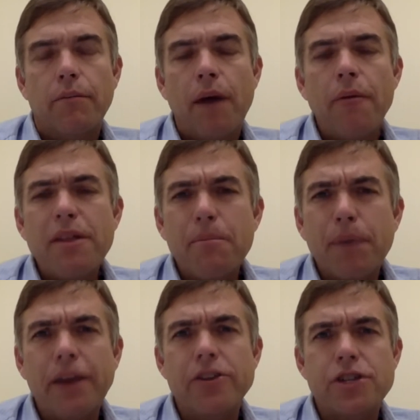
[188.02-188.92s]
Probably the
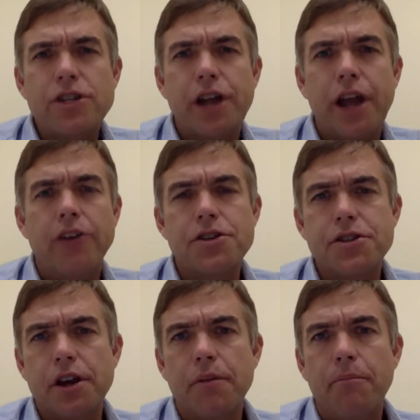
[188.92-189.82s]
biggest change
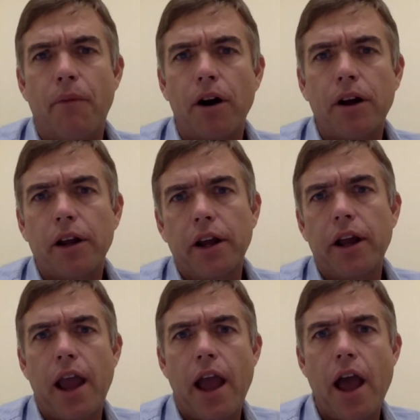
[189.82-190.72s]
is that
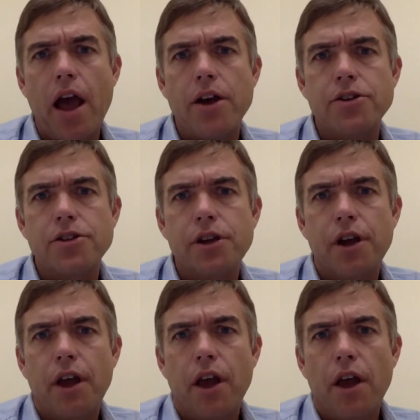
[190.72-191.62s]
marketing
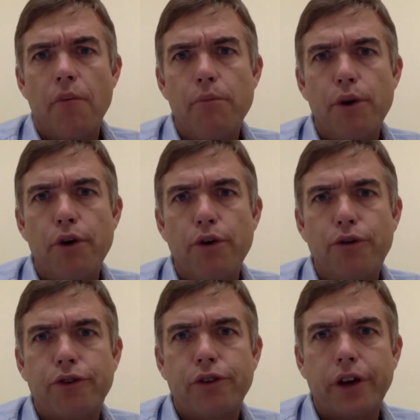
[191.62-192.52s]
has
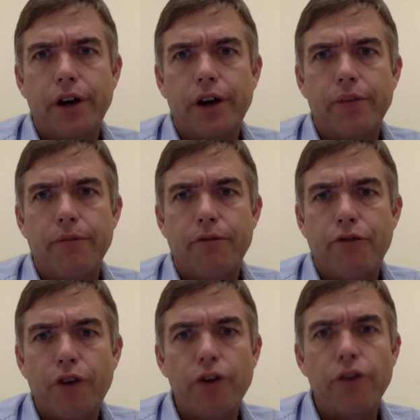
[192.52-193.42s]
moved
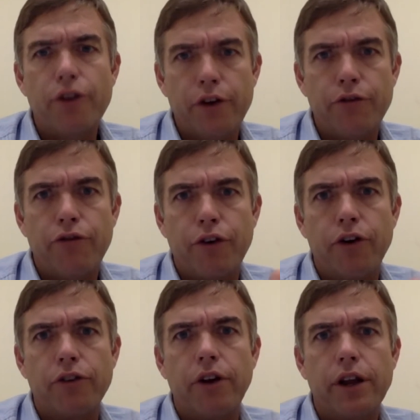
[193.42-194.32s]
further and
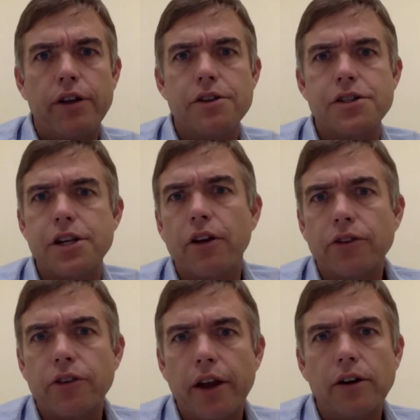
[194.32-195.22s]
further into the
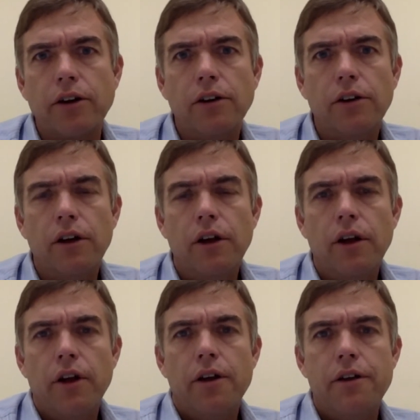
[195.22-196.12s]
sales cycle.
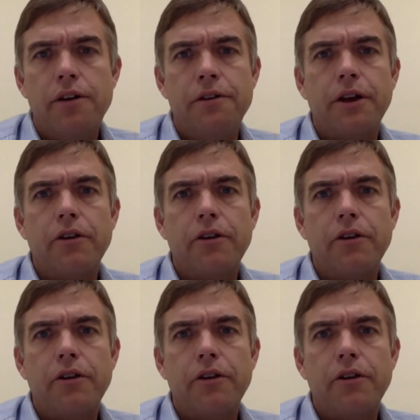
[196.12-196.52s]
Mm-hmm.